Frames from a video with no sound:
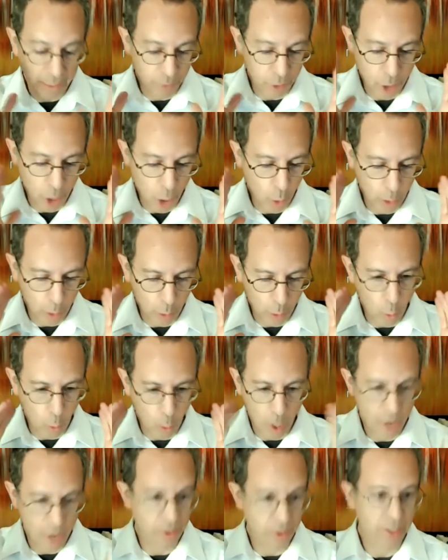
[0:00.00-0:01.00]
And there's
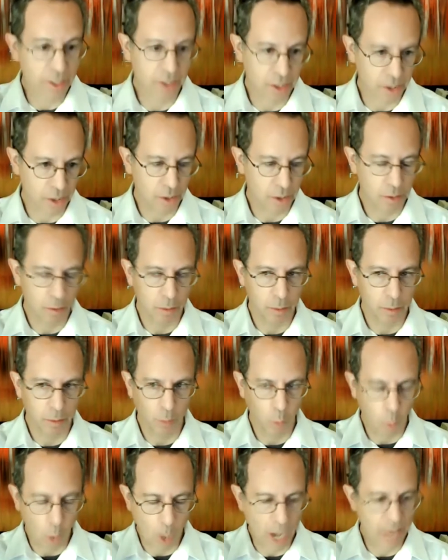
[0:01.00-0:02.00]
that system
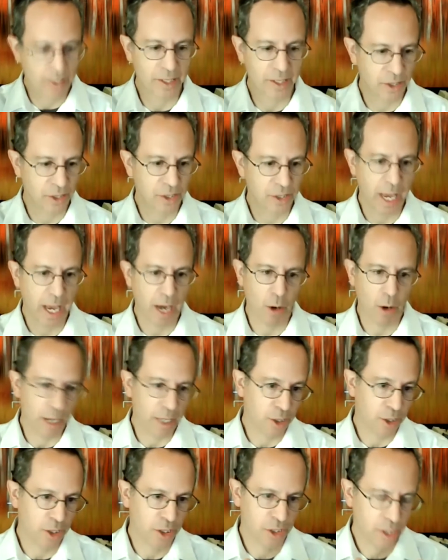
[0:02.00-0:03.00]
of support
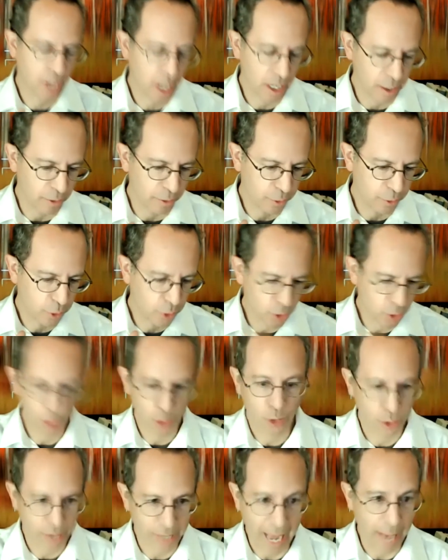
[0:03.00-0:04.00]
becomes so
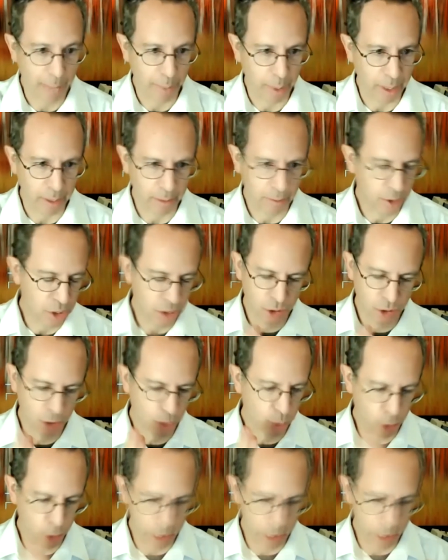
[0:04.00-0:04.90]
important.